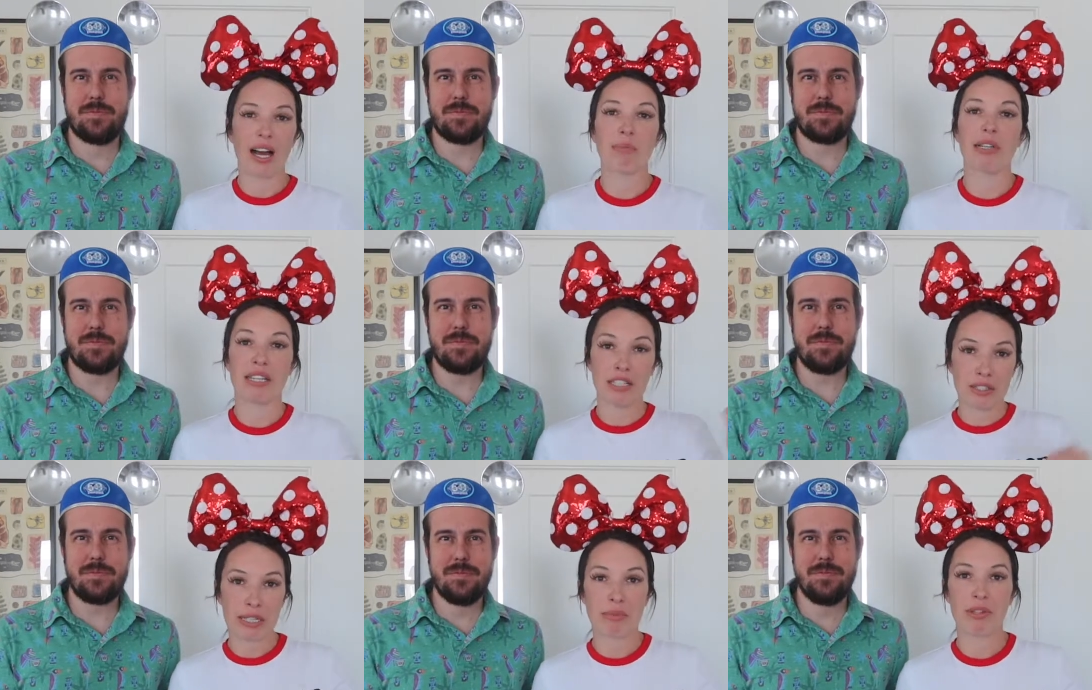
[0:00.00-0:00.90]
Speaker 1: cup, and then
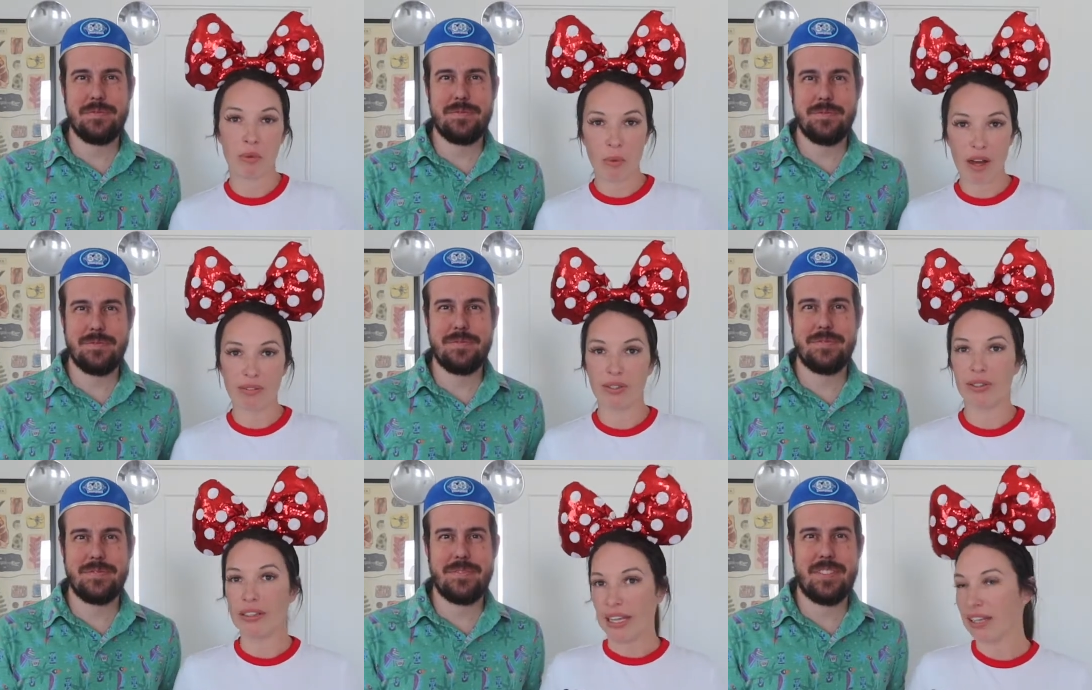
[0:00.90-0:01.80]
you dipped the
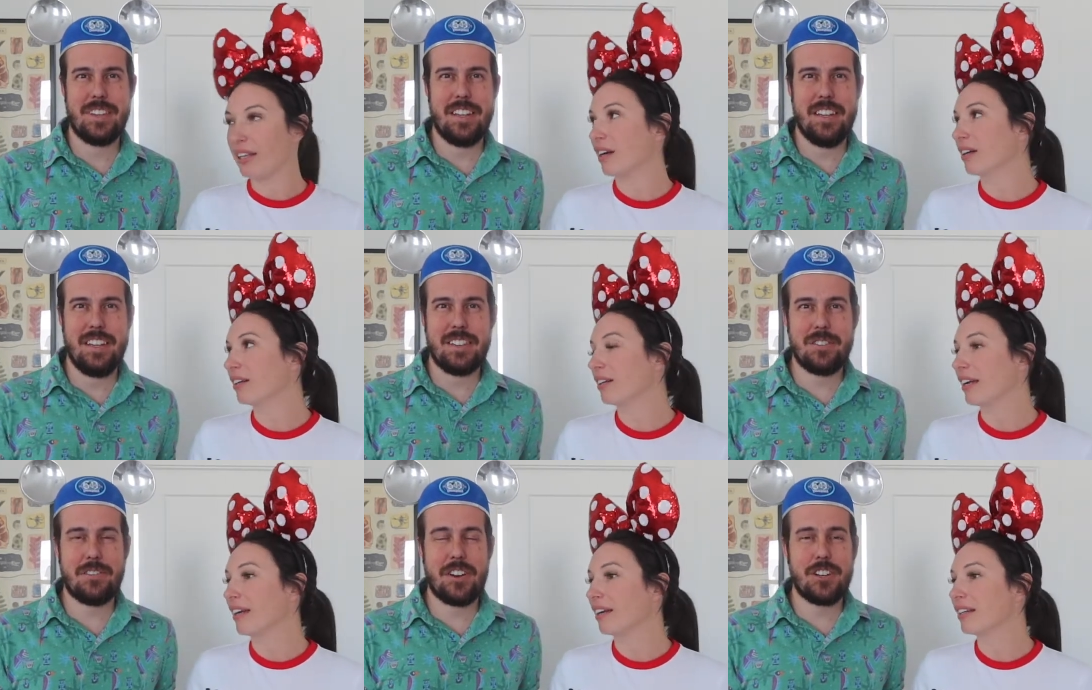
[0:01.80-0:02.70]
waffle in there.
Speaker 2: It's
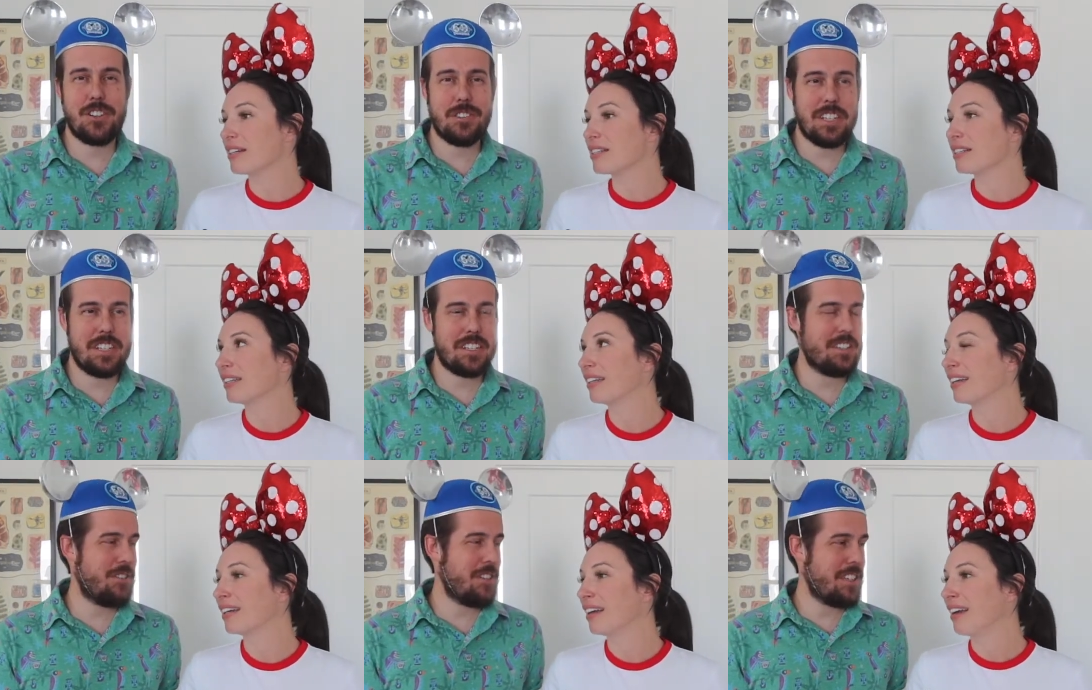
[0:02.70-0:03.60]
and a very
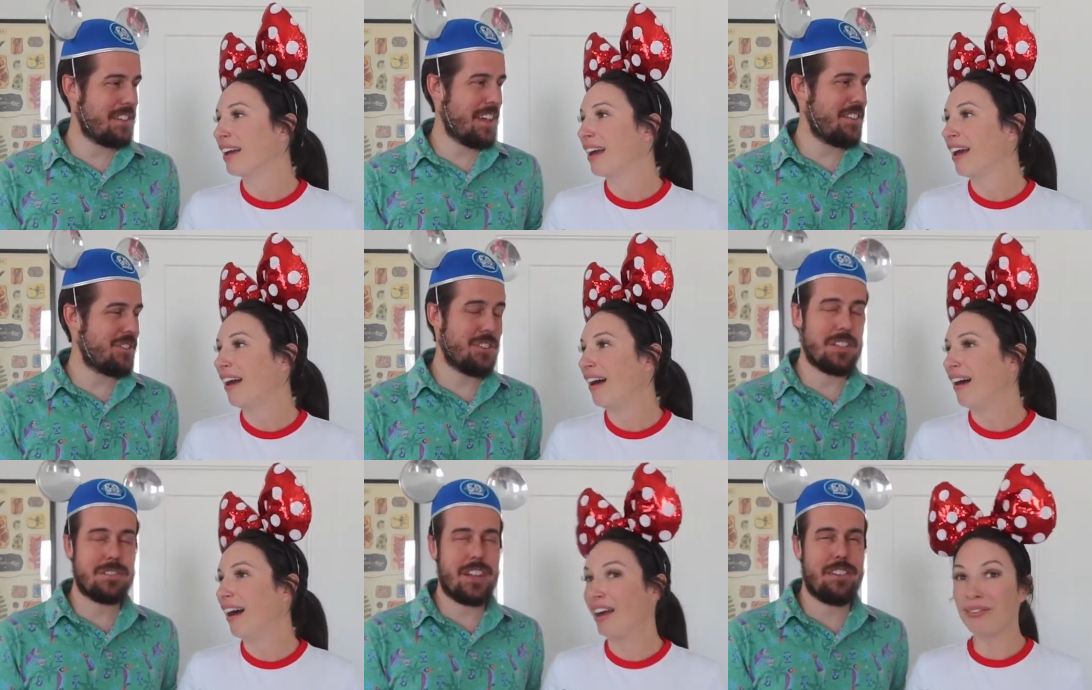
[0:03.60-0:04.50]
unique, unique taste,
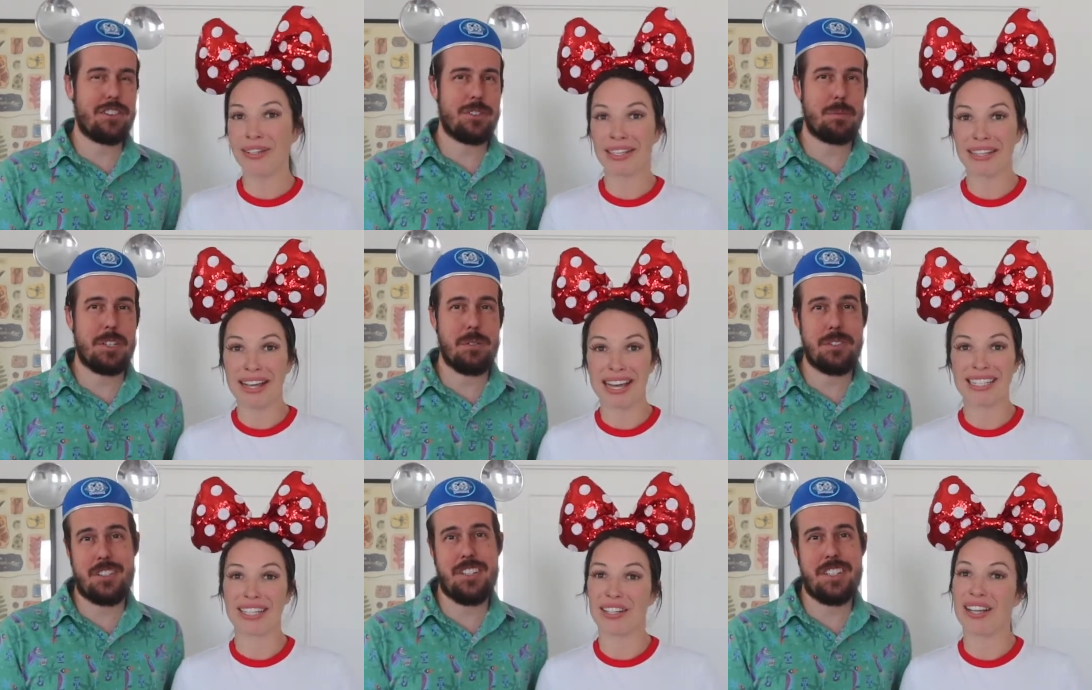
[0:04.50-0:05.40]
unique
Speaker 1: flavor. I really
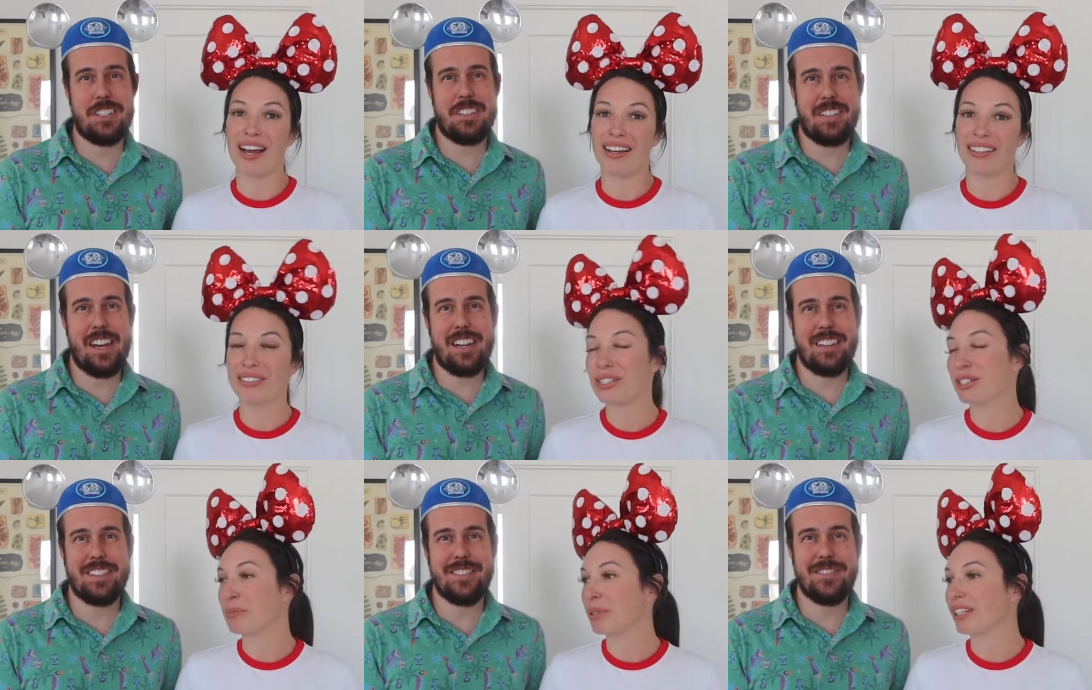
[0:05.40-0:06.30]
liked it, it a lot. Yeah. It was
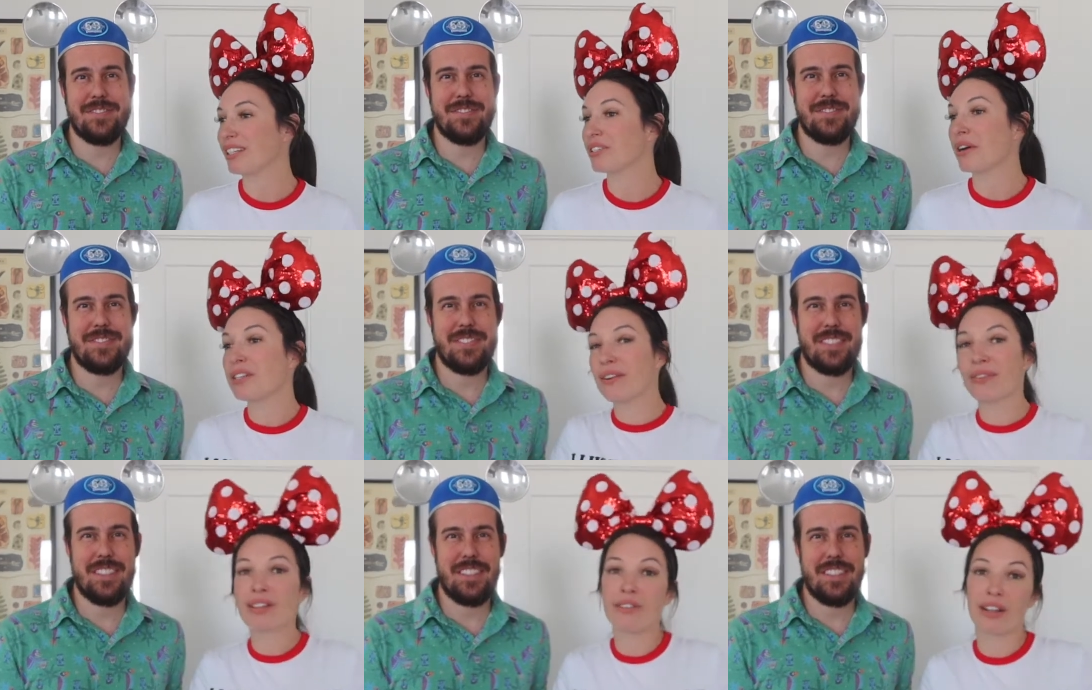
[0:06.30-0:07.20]
super good. So I
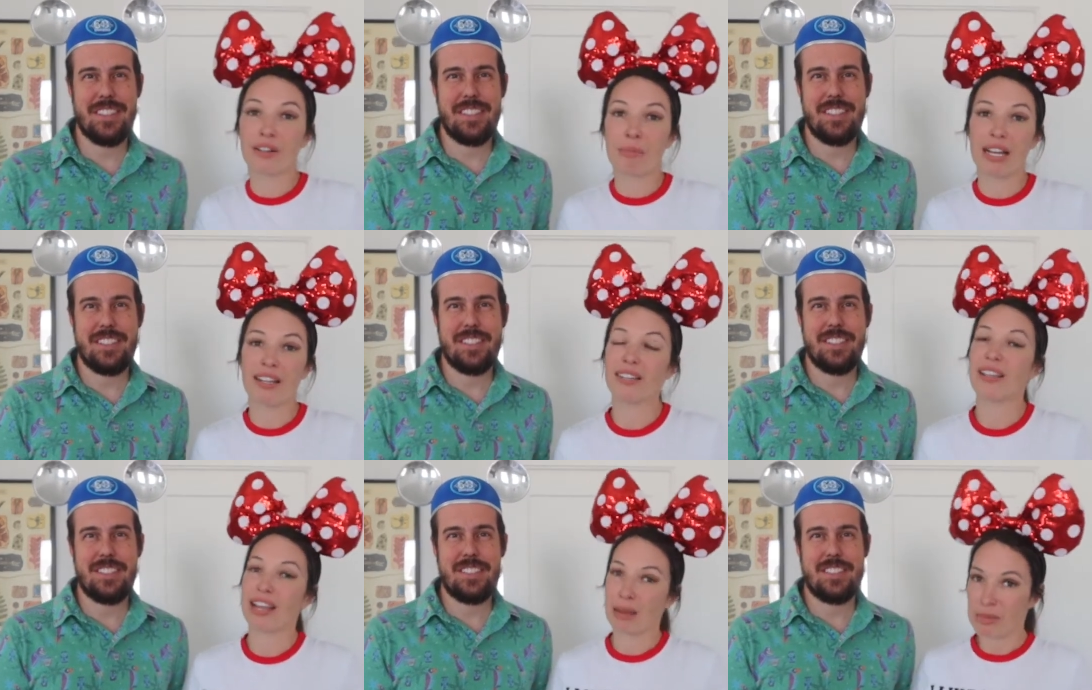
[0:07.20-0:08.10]
definitely recommend
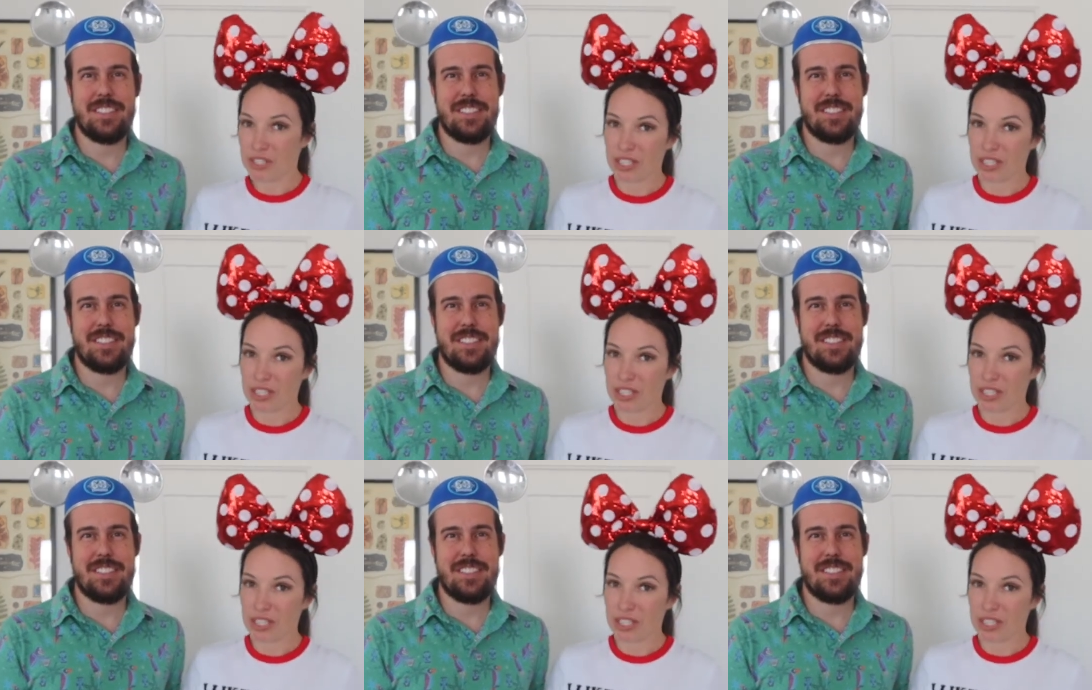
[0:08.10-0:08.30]
the ham and